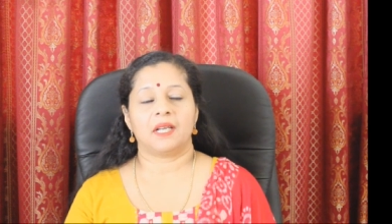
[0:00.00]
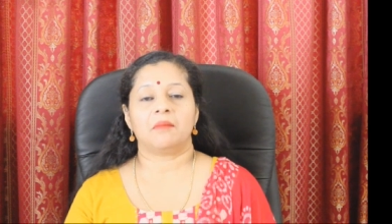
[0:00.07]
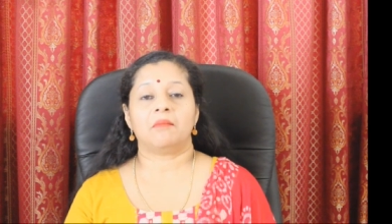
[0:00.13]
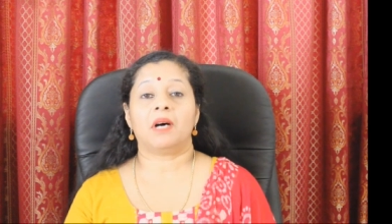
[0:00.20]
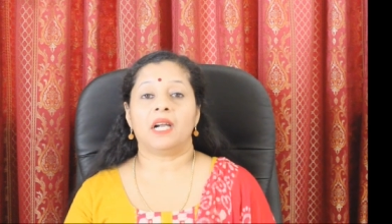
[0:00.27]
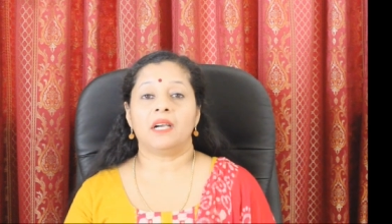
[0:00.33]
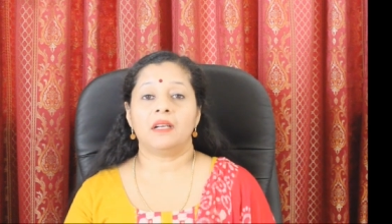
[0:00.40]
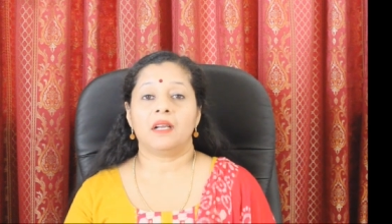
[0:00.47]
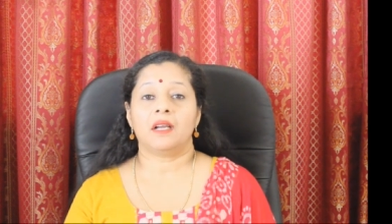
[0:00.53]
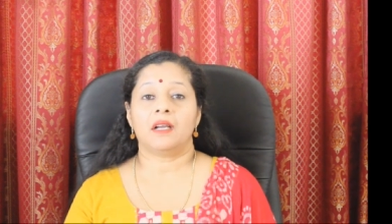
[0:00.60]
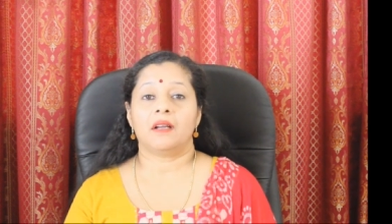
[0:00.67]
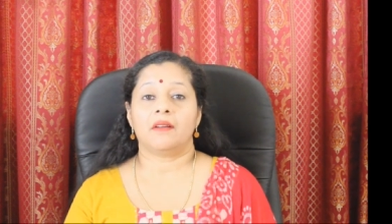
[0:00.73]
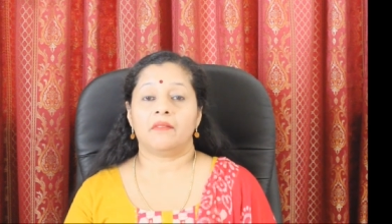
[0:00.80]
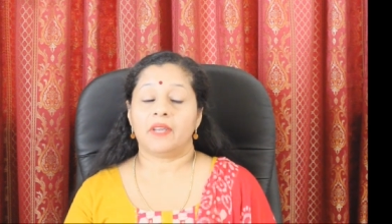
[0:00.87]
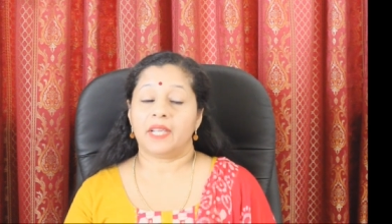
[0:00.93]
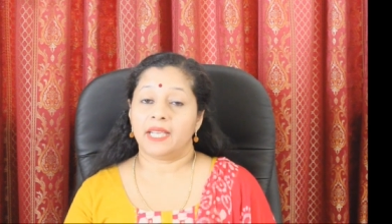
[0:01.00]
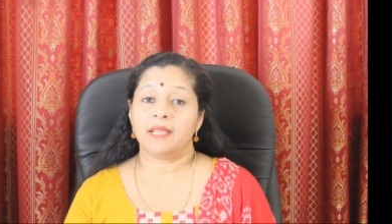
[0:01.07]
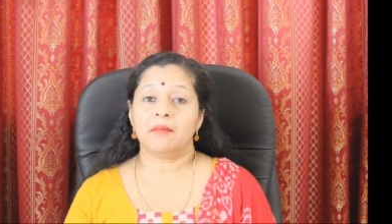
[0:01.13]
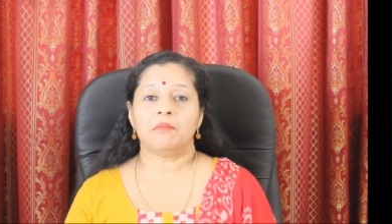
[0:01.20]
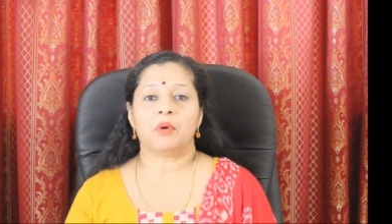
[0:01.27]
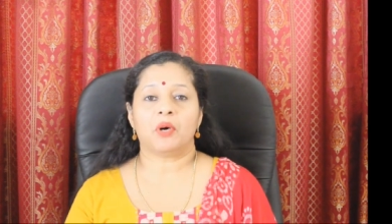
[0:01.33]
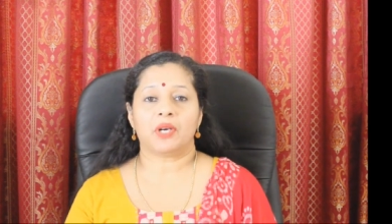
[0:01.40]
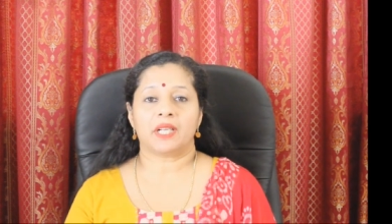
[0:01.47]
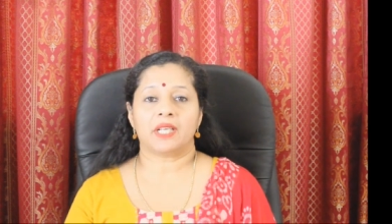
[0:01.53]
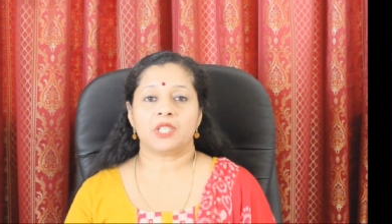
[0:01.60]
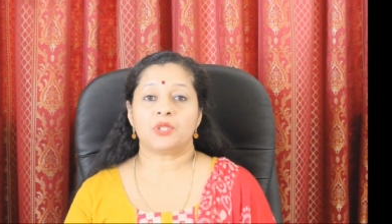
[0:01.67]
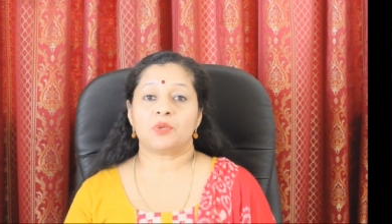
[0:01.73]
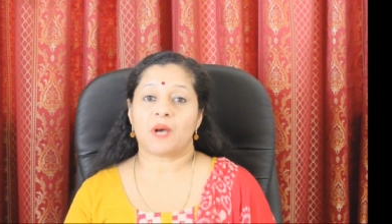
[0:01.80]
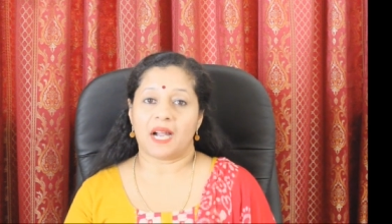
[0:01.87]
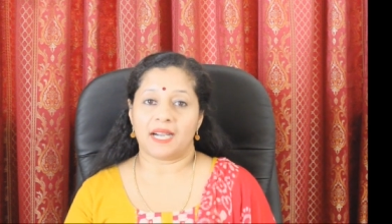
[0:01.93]
But very
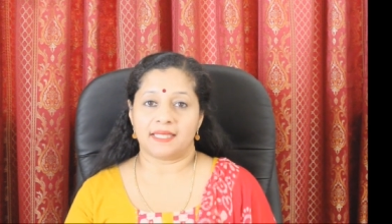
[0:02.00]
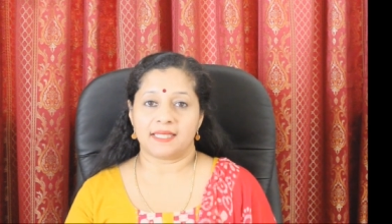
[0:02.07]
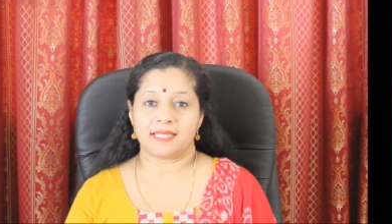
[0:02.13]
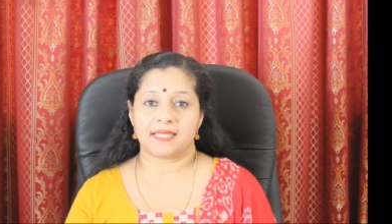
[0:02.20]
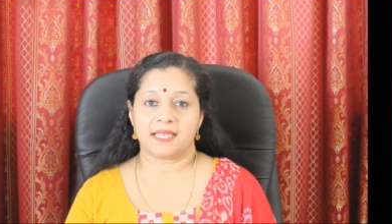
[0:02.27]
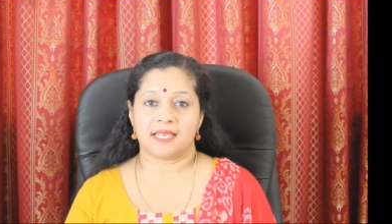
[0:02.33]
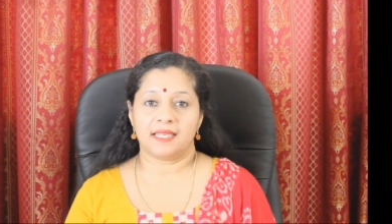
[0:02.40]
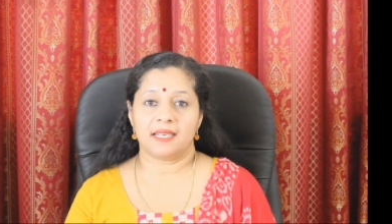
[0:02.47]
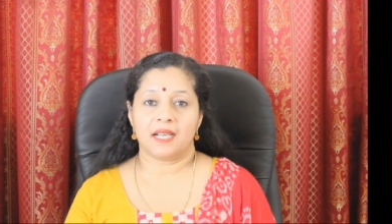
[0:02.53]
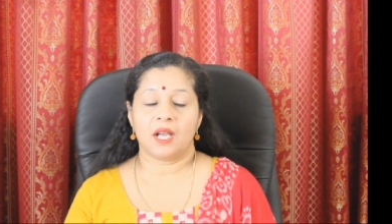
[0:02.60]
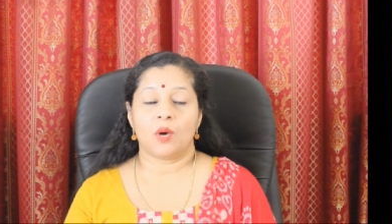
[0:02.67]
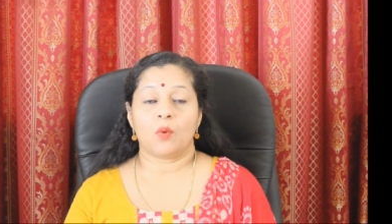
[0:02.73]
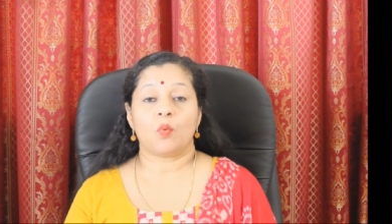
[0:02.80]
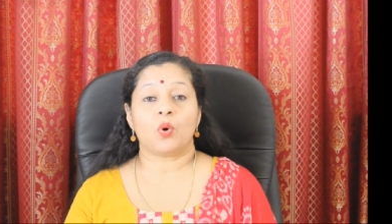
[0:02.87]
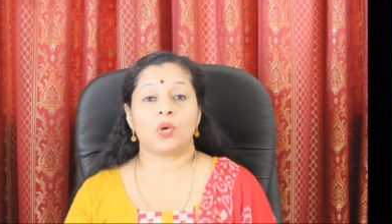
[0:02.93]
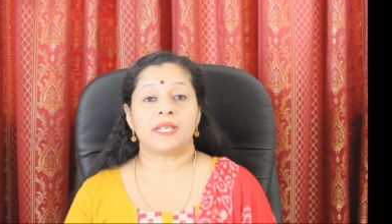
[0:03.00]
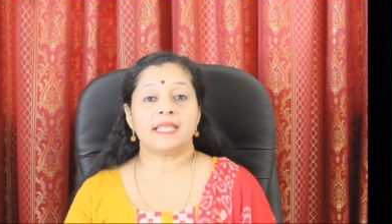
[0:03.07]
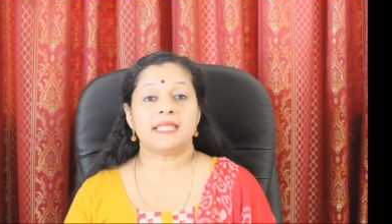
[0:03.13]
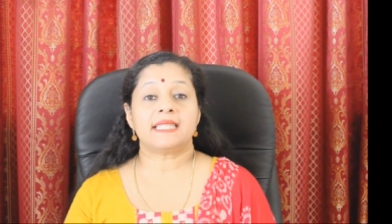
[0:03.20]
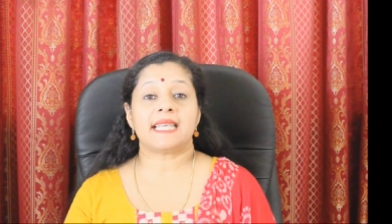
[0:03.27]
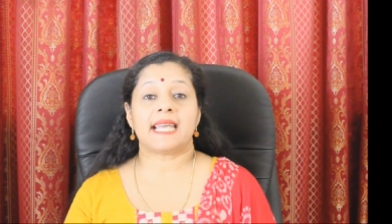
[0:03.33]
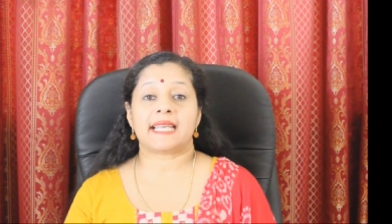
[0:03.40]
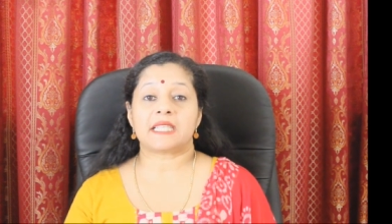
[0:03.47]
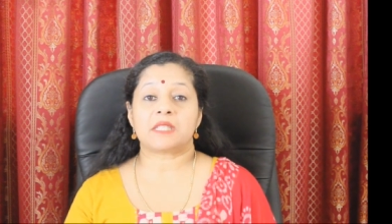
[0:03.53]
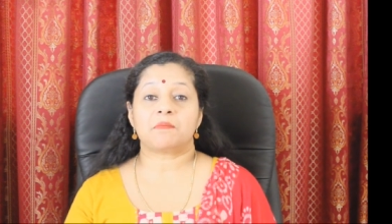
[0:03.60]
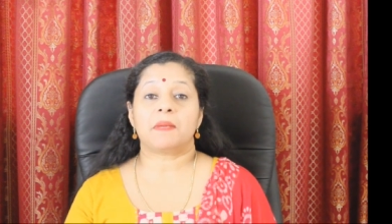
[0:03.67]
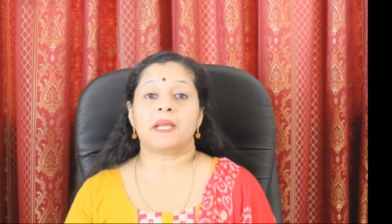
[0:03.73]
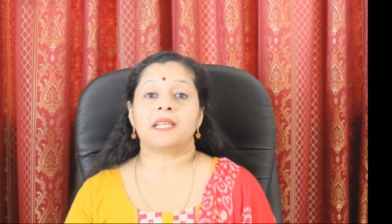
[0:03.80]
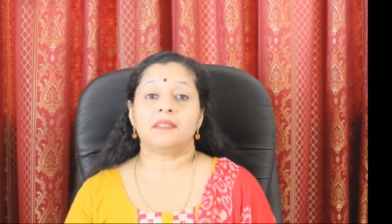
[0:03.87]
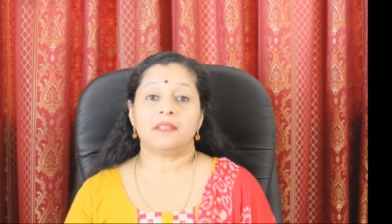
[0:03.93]
important to understand what is
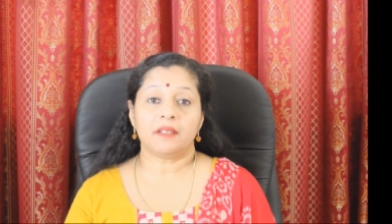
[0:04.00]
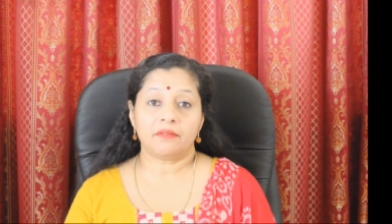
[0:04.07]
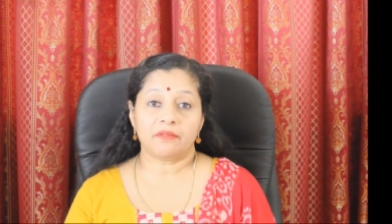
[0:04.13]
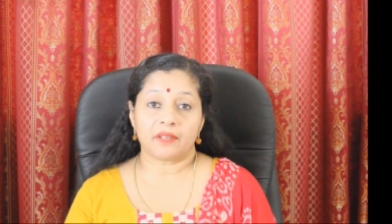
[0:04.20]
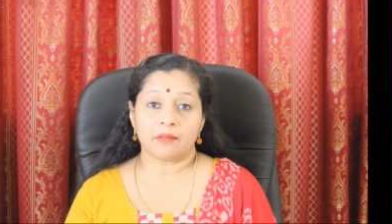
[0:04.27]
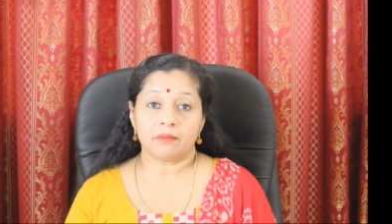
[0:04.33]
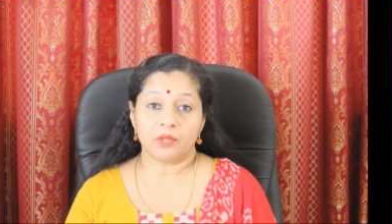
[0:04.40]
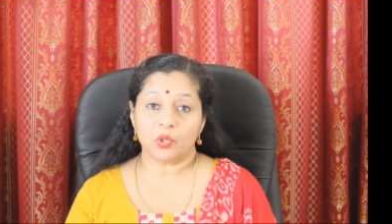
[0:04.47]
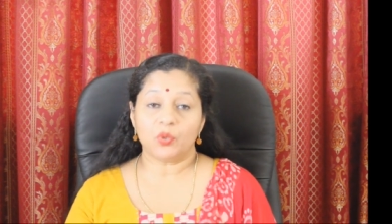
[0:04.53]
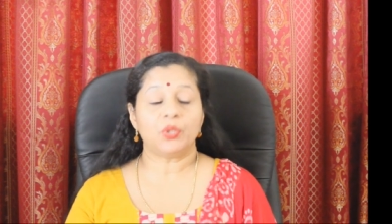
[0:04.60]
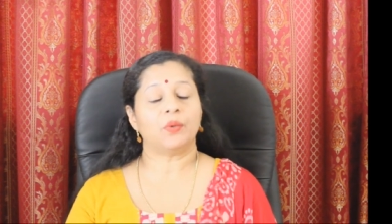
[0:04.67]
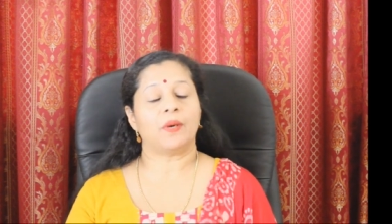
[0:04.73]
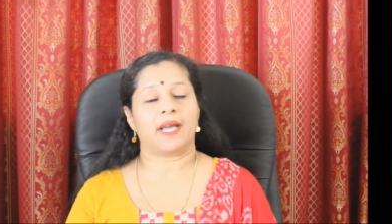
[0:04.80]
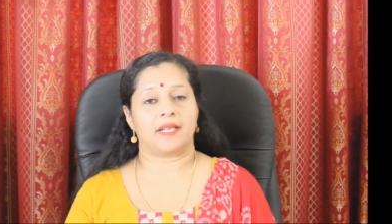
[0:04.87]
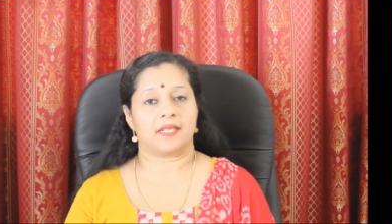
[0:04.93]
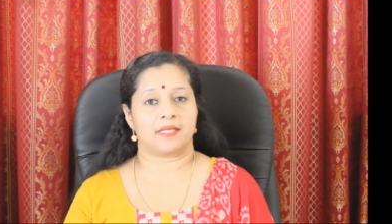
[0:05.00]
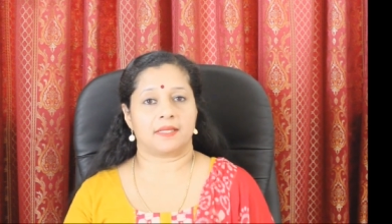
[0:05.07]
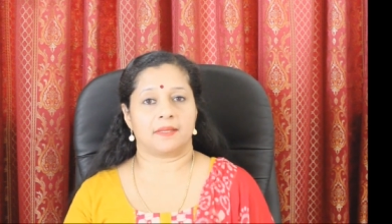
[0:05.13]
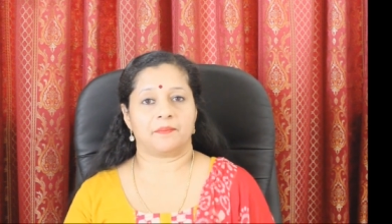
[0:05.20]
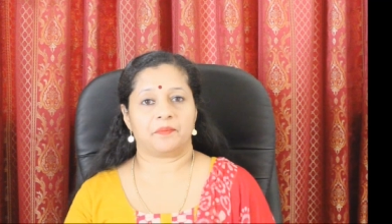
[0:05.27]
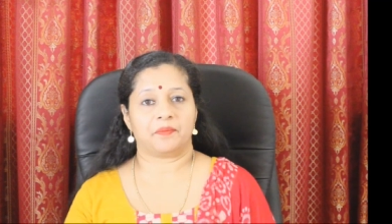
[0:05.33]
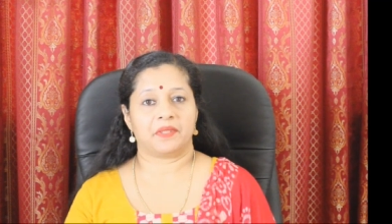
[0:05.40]
expected from you to answer.